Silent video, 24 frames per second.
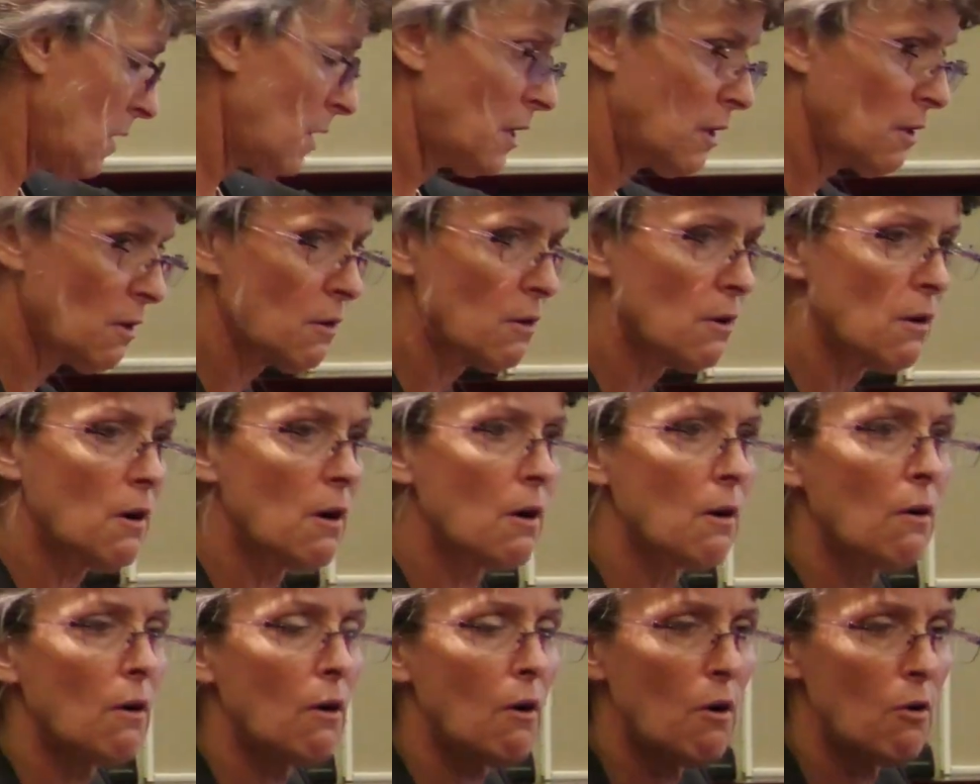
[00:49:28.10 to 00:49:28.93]
Here
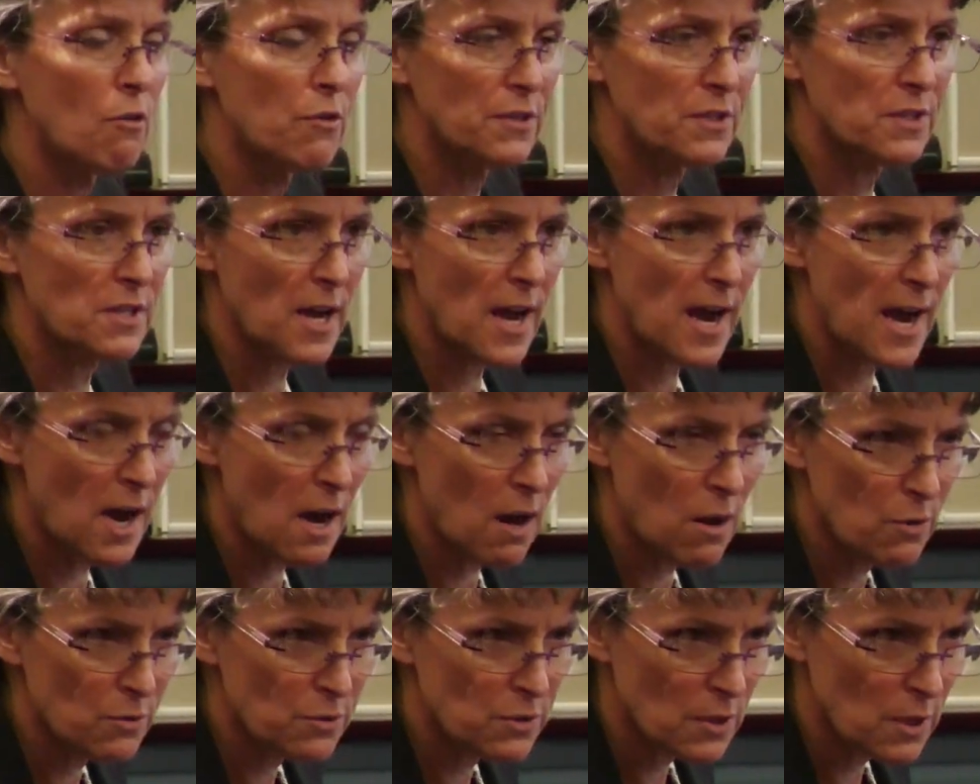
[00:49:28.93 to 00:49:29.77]
are all the
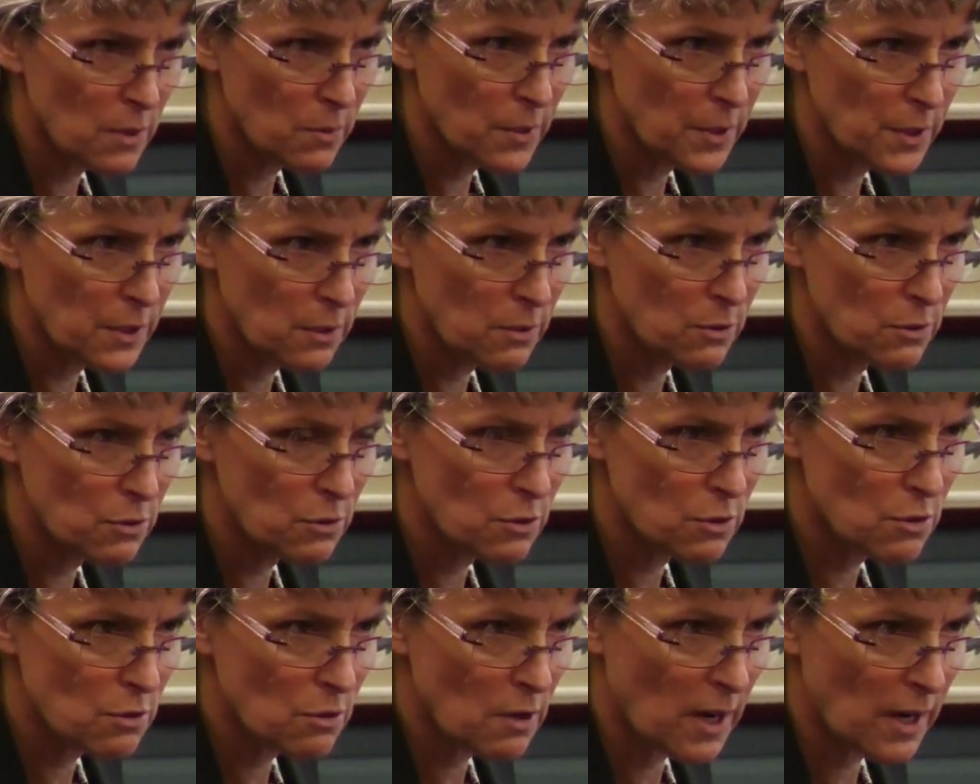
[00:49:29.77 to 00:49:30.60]
towels that were used
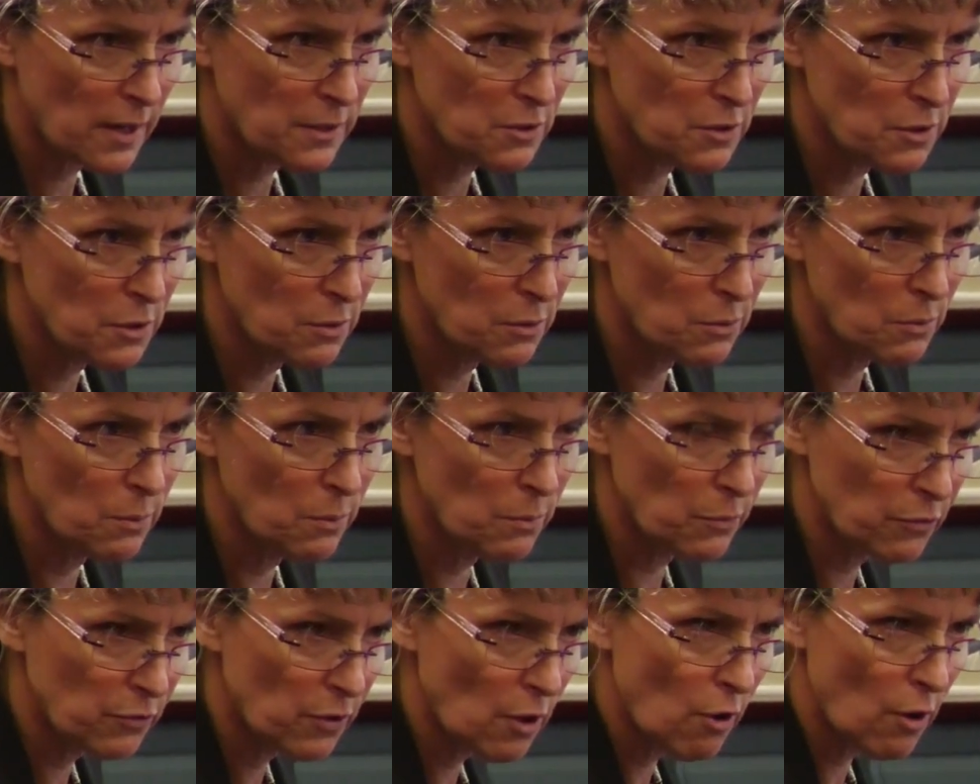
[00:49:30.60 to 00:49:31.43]
to try to
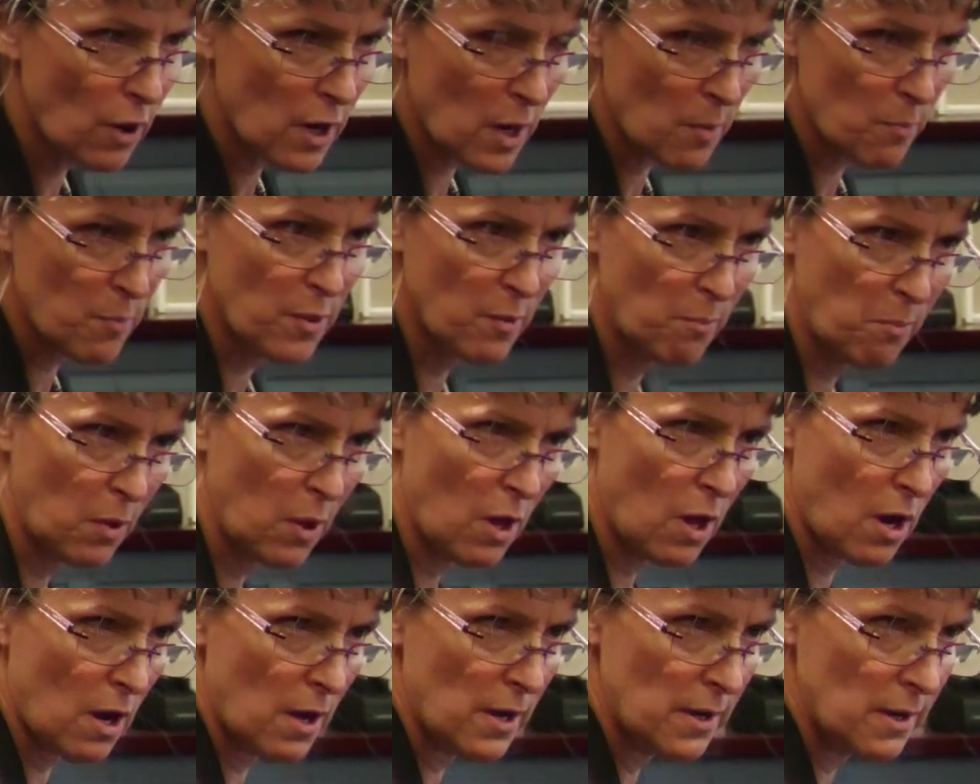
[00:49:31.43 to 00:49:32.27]
soak up the
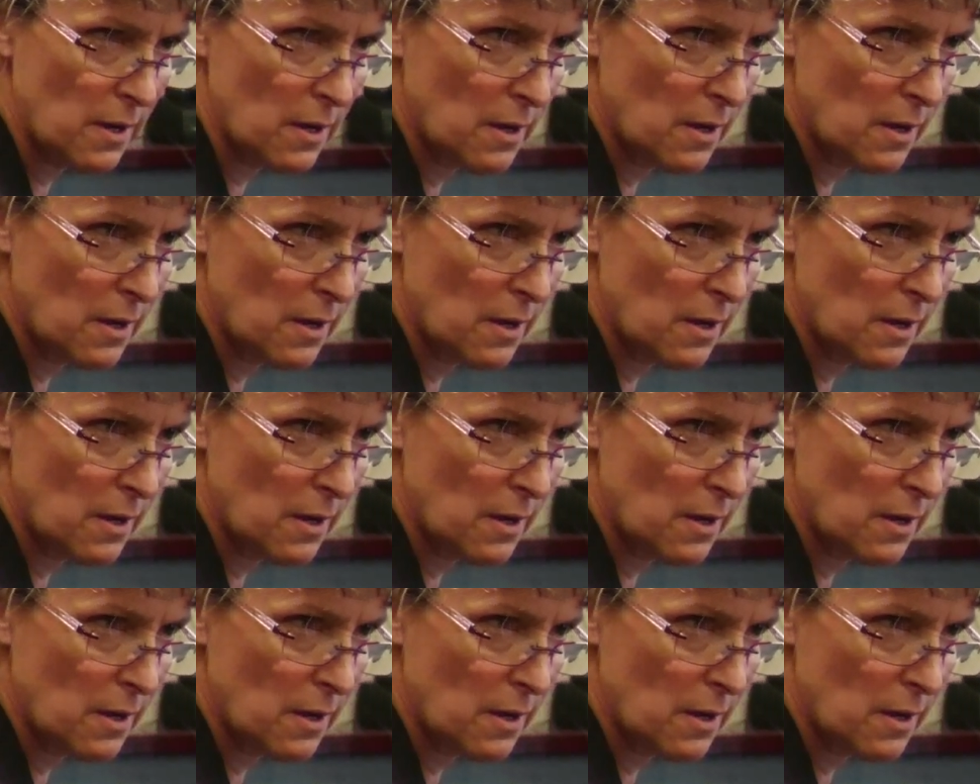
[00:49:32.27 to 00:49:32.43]
blood.